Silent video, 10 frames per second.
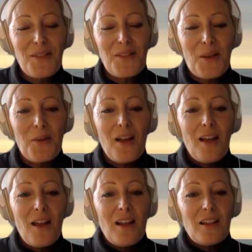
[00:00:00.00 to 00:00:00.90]
So
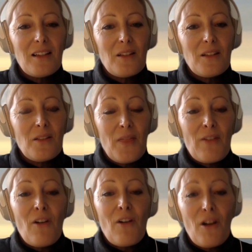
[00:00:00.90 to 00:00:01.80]
that
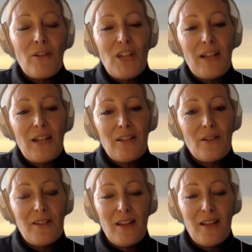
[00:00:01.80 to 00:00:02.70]
there are rejected
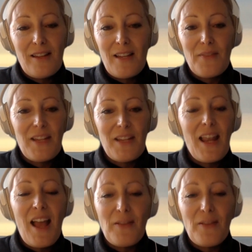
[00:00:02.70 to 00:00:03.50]
alternatives in